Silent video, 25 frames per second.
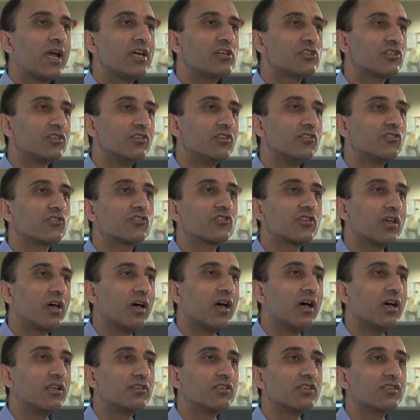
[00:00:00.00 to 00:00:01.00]
patients
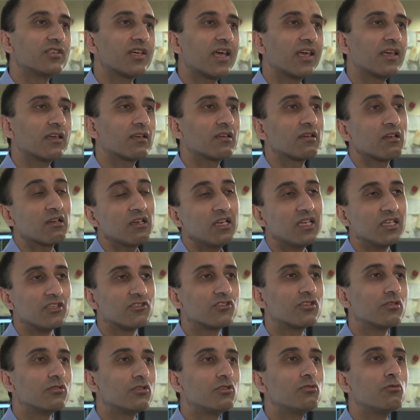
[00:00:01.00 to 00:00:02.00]
to take at
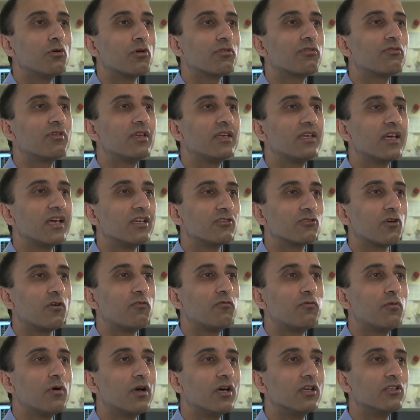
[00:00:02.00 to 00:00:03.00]
least 2 or 3 days
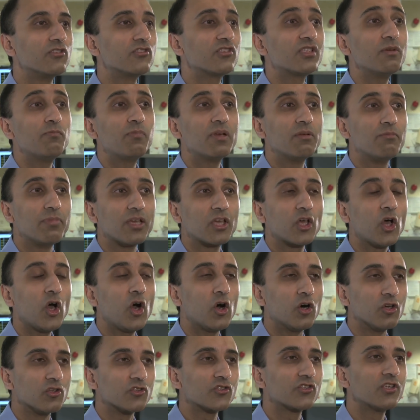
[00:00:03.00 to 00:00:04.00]
off work simply
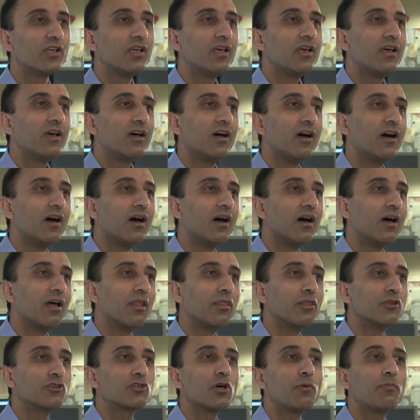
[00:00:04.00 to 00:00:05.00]
because
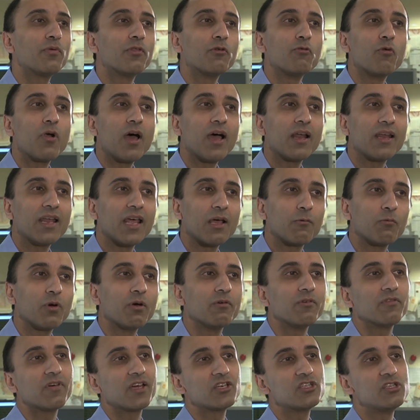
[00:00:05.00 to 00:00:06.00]
the top of the right leg
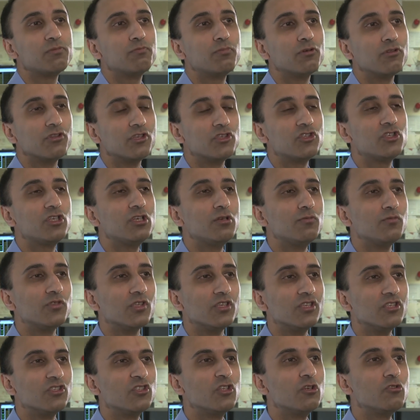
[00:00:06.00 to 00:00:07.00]
where we've actually put the
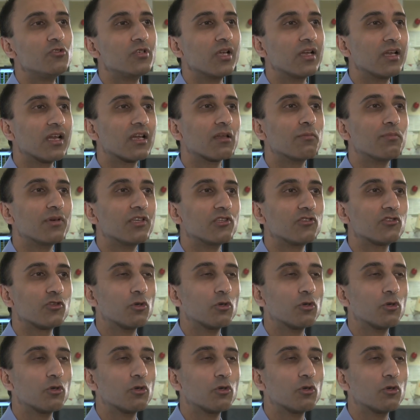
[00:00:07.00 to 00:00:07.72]
tubes in is usually a little bit